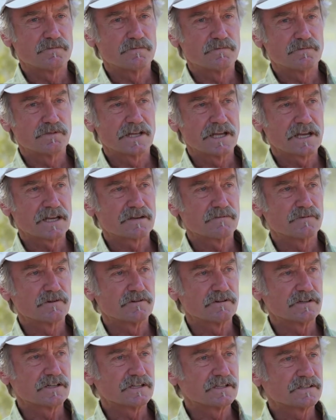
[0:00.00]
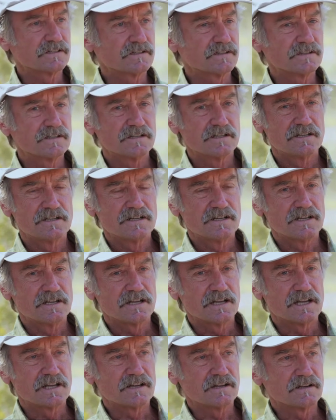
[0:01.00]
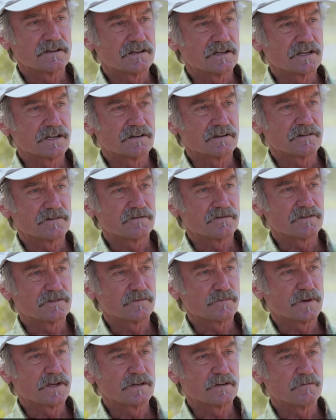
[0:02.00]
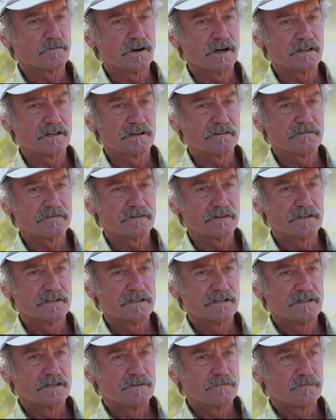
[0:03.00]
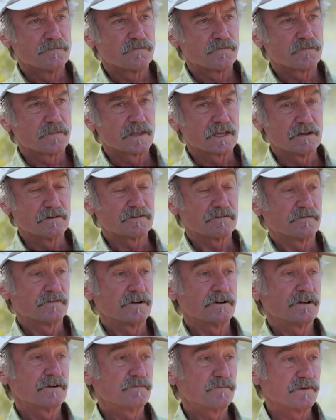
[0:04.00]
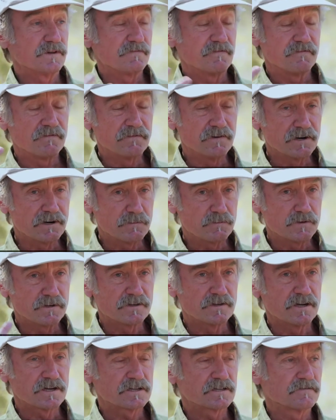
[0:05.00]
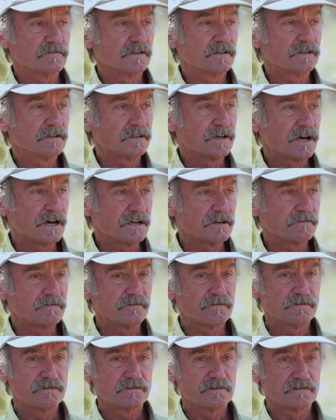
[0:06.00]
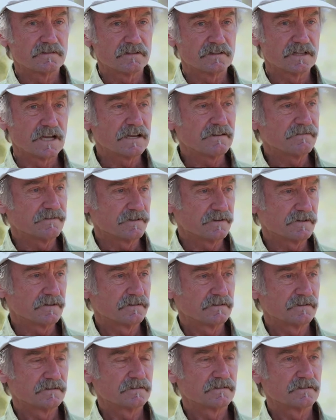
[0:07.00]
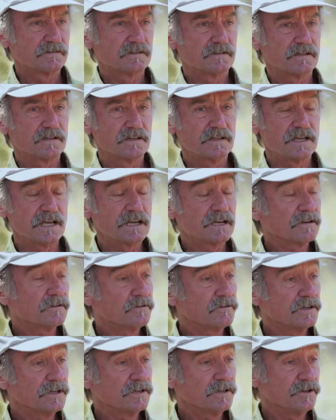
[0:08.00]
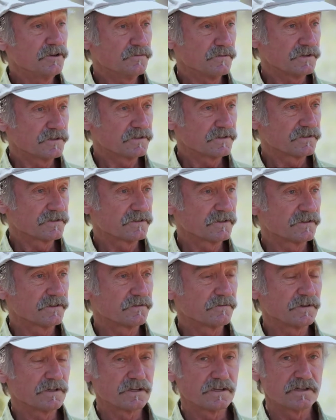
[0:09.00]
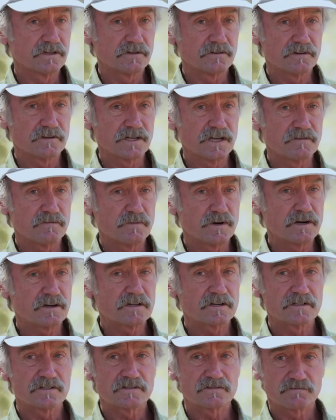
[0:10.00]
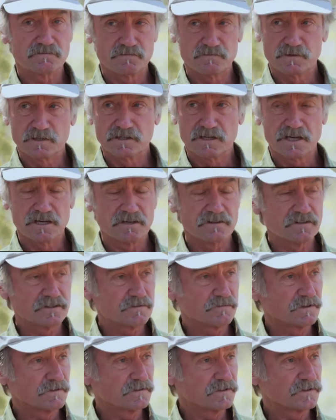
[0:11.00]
plant communities and dependent wildlife. And it was a very, very productive, a lot of life here, including humans. The Native Americans relied on this river